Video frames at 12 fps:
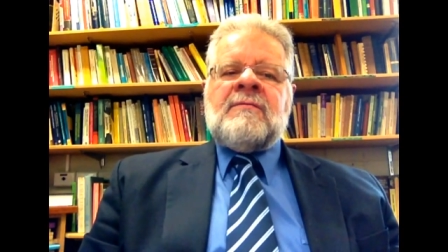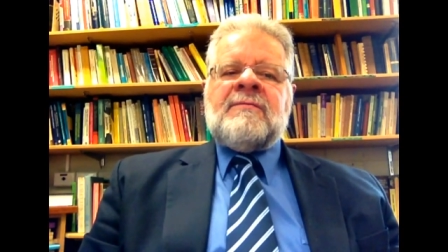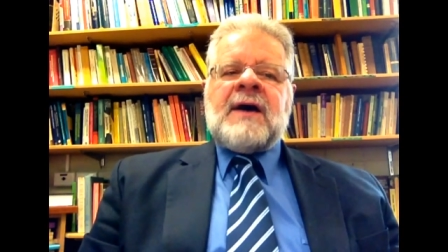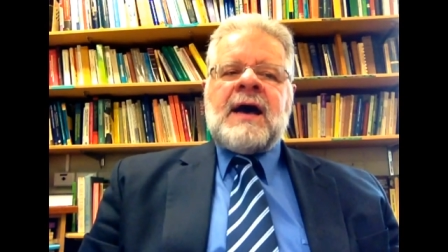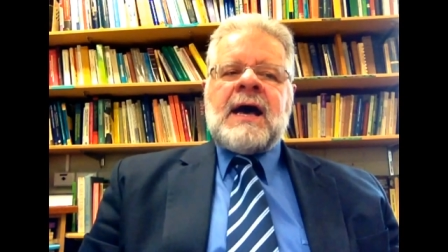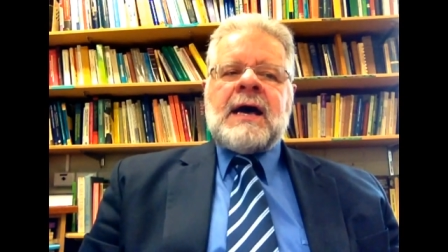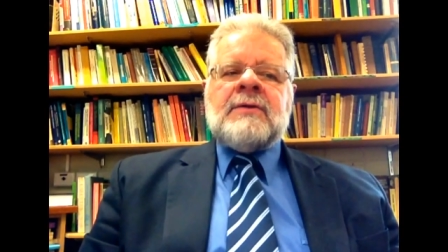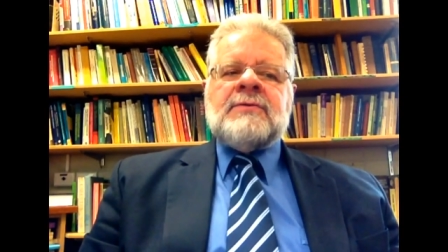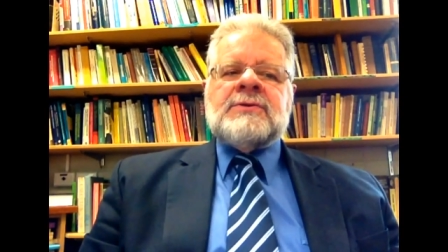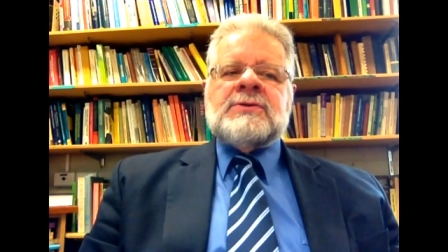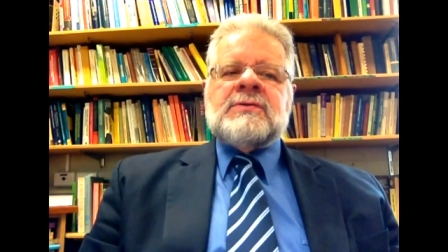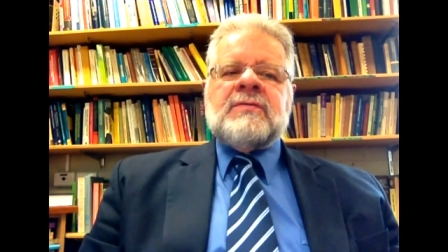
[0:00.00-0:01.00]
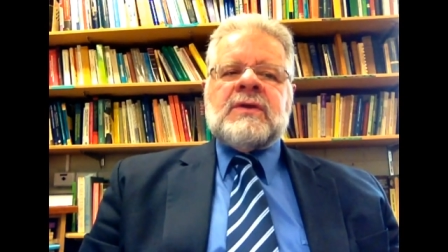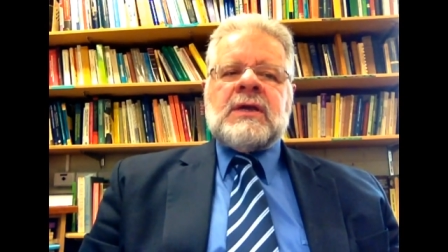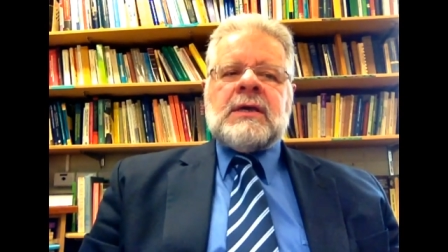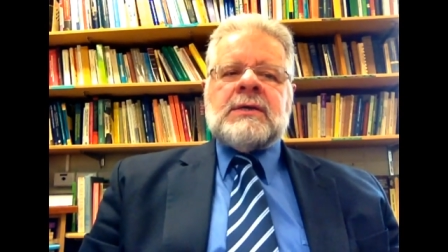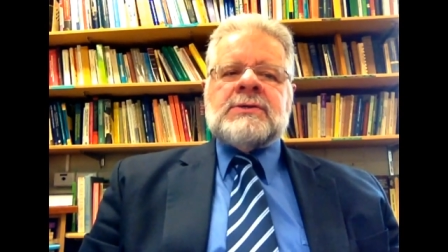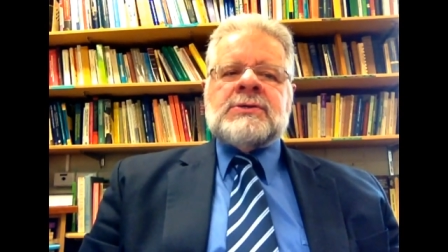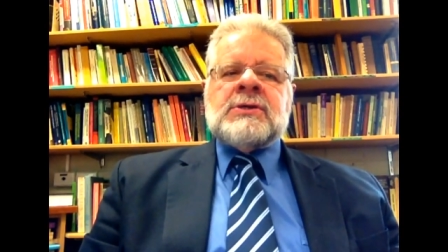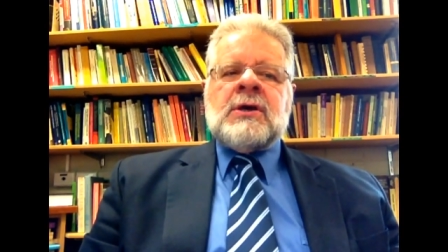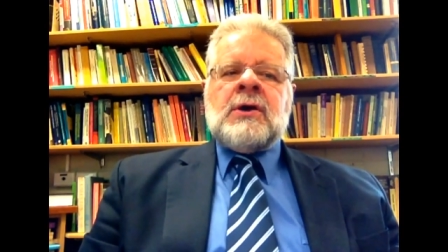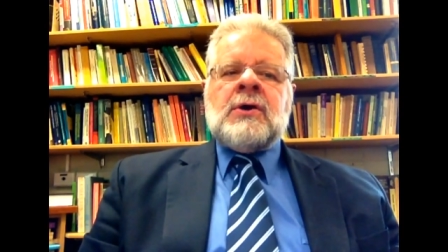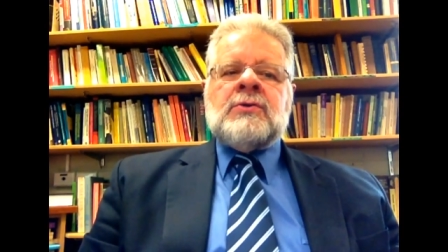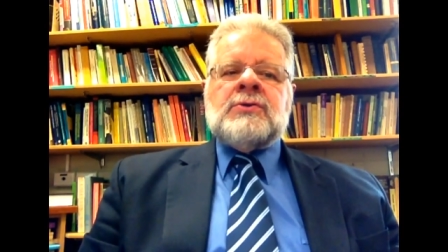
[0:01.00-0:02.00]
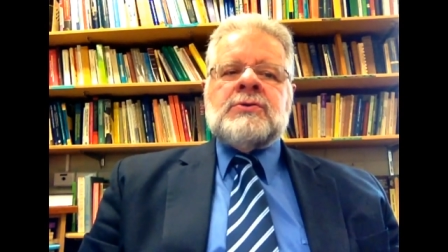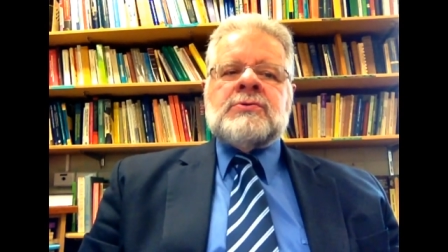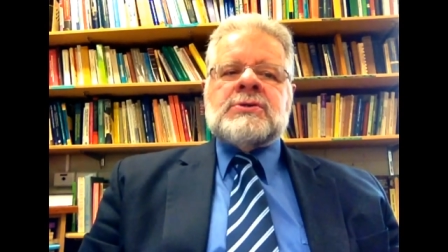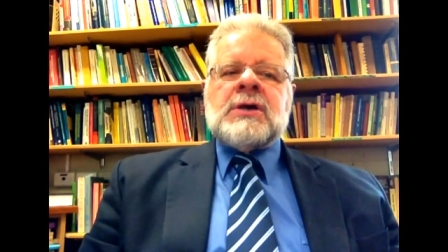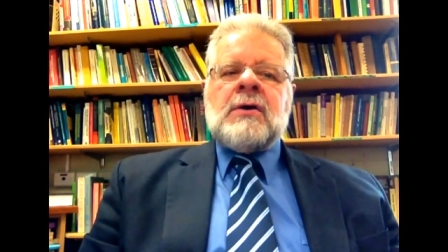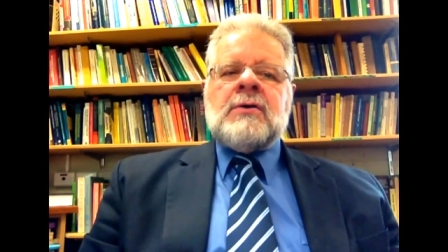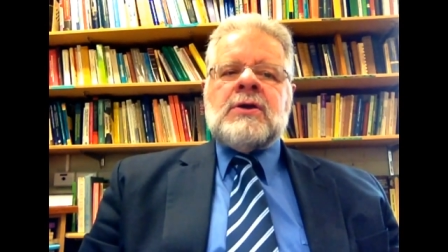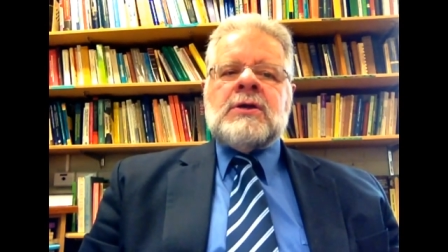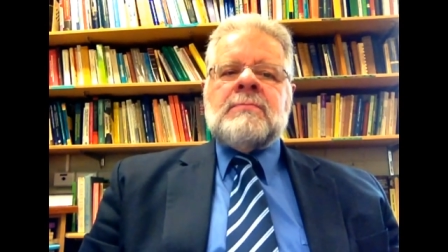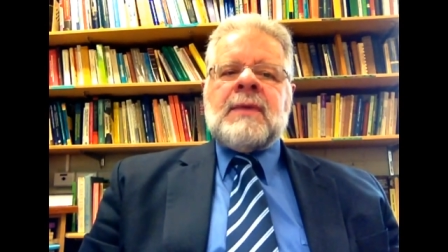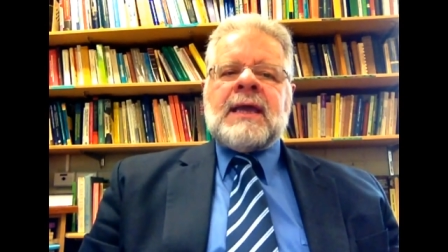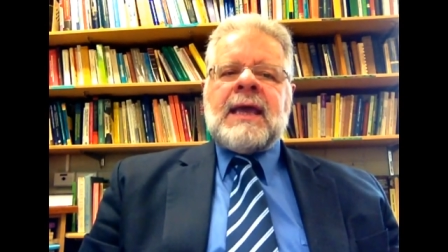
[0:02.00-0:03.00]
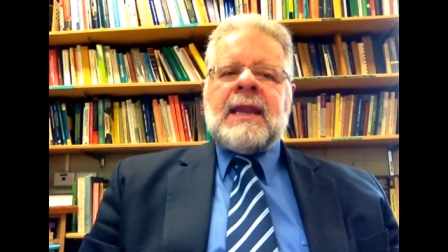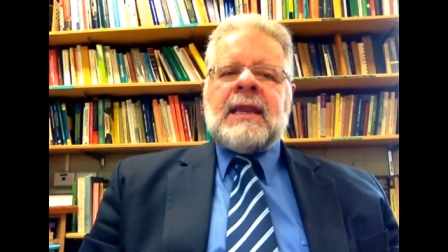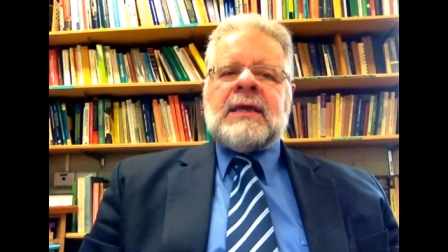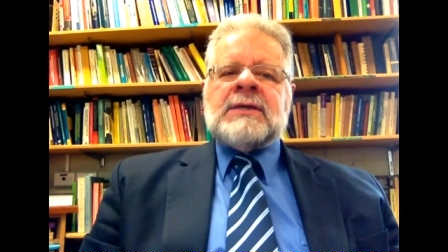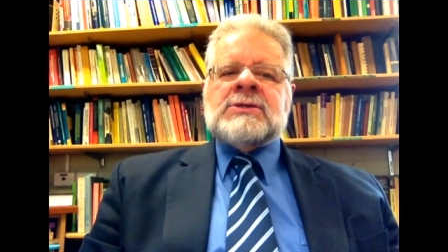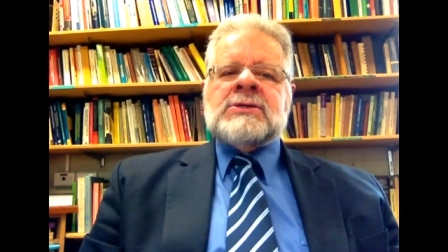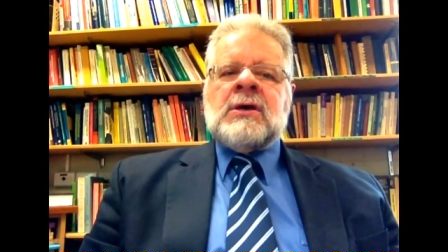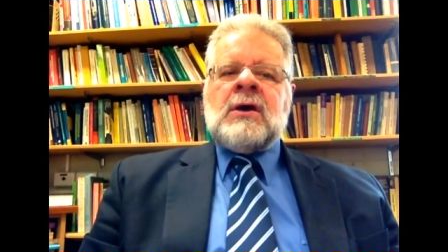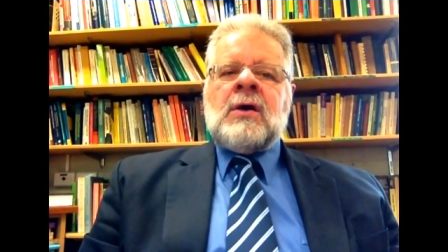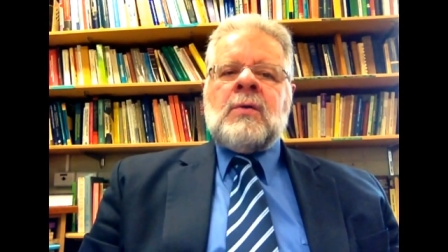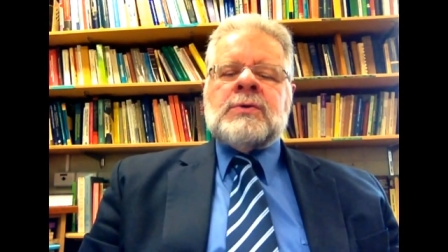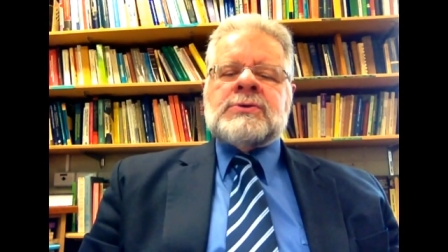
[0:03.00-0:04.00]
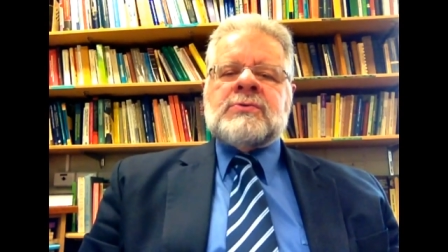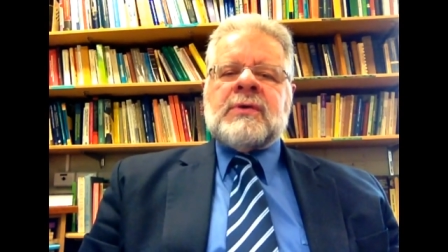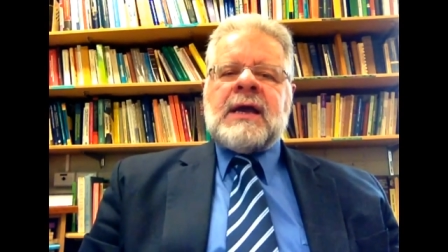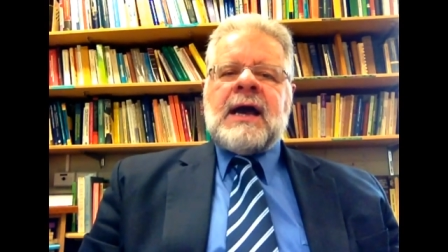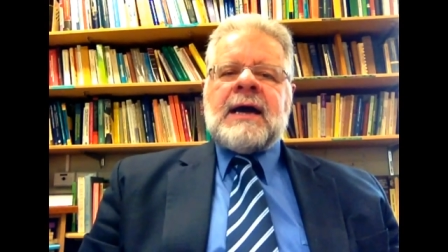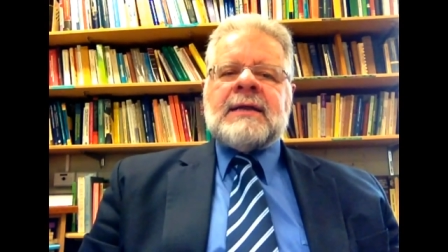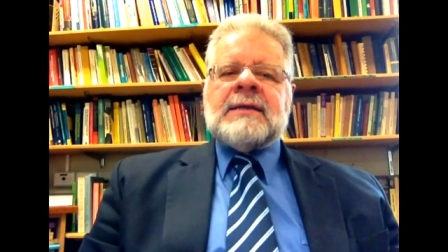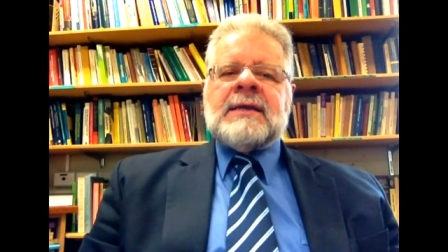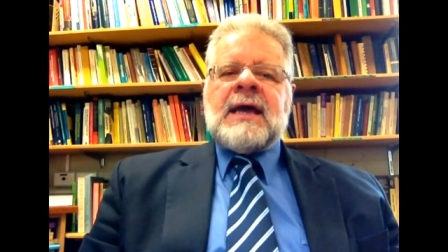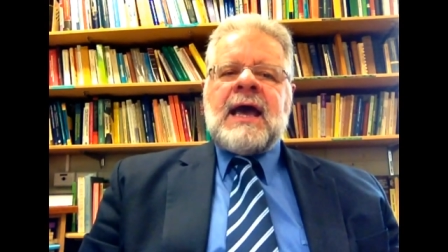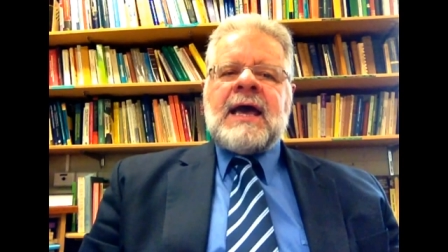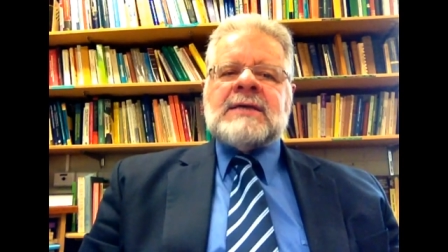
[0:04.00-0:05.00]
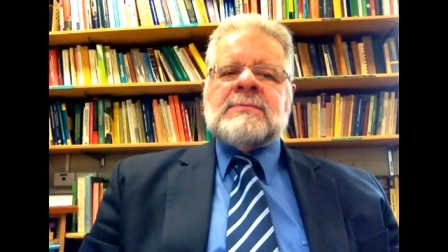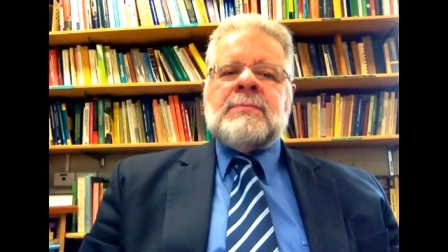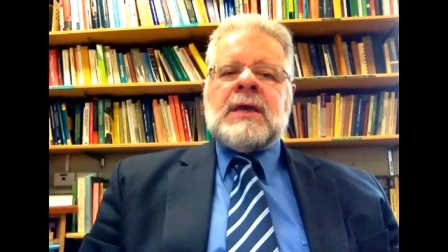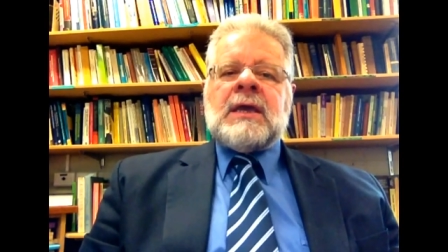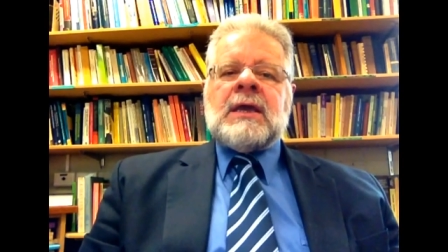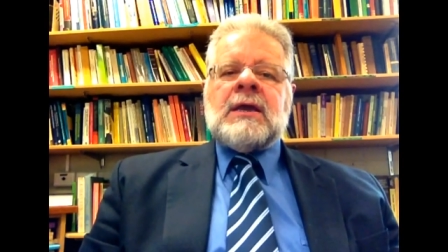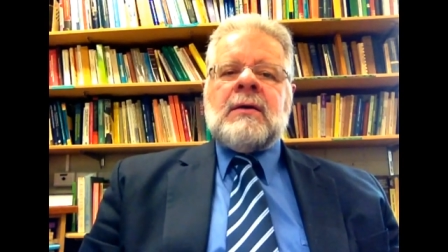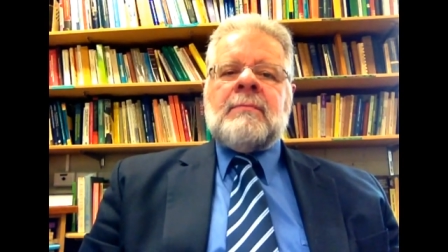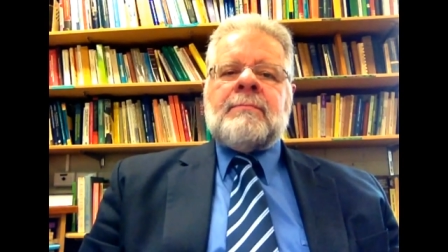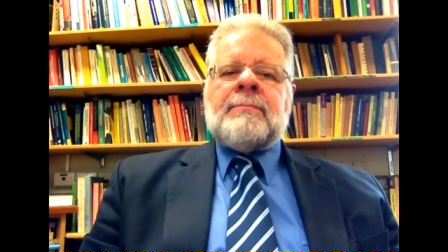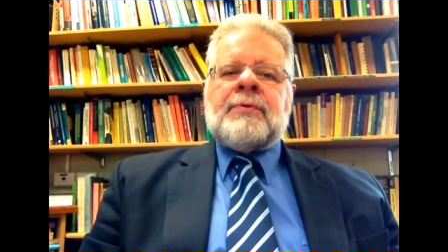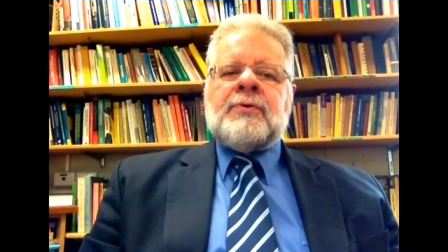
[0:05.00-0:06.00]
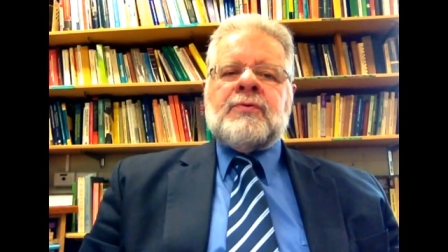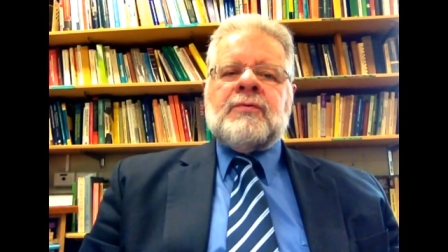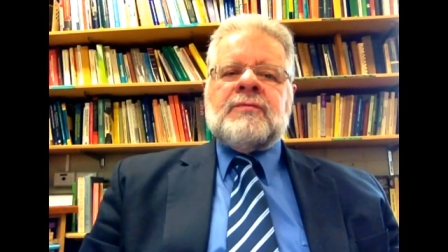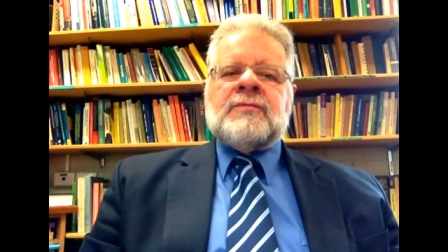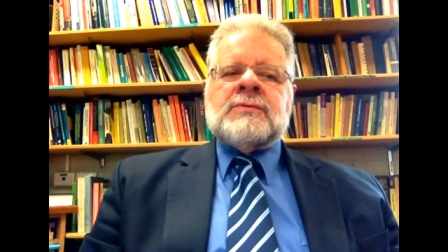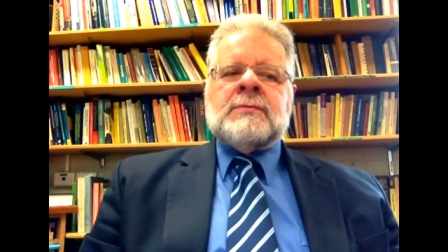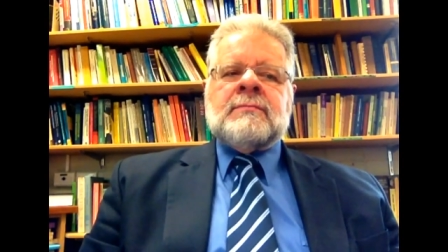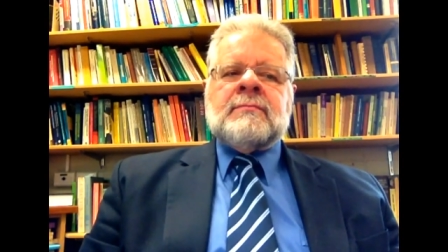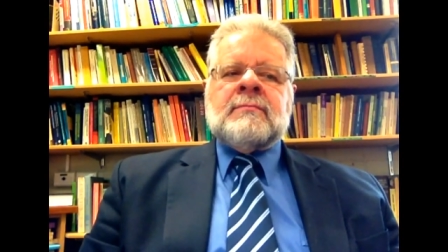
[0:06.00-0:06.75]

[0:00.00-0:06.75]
For hundreds of years, Newtonian mechanics was regarded as being proved.